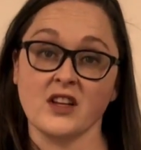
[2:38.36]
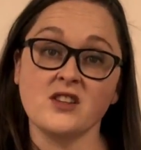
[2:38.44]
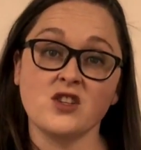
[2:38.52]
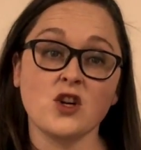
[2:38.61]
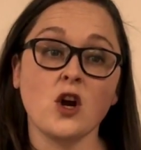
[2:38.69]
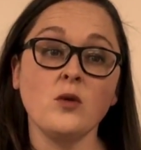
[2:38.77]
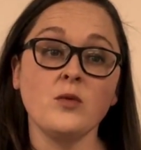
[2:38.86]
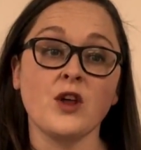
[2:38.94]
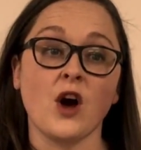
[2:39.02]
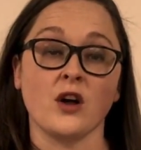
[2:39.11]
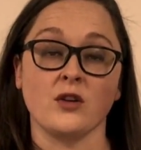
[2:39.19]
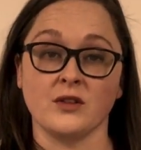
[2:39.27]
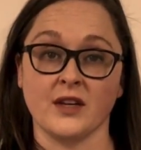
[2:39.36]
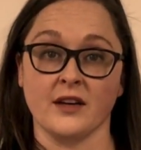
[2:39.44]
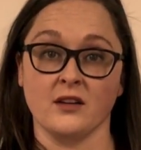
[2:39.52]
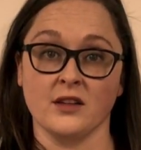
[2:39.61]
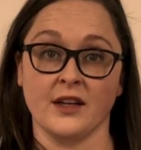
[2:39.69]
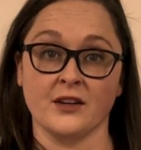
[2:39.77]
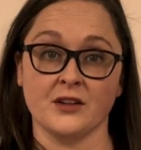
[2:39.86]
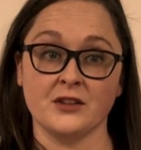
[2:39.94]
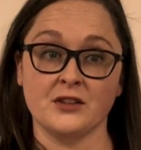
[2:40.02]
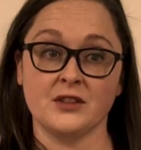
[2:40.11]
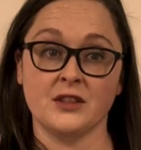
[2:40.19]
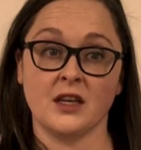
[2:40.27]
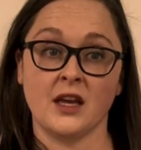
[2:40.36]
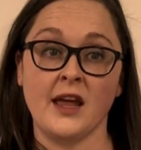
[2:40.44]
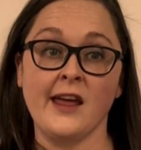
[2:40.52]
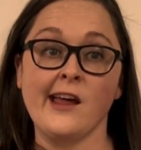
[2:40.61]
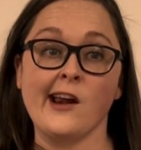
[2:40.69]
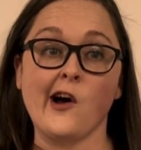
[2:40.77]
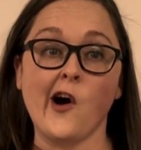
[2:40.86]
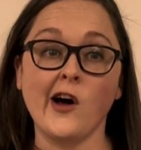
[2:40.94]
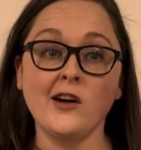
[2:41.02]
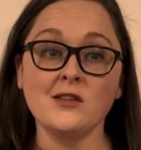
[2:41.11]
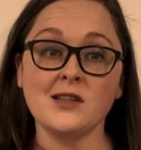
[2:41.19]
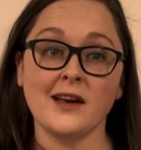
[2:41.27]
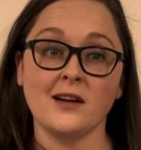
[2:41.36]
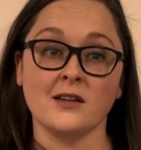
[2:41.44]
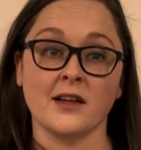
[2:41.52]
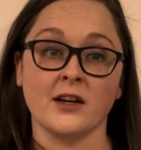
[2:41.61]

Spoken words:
Let's start with auto title lenders. An auto title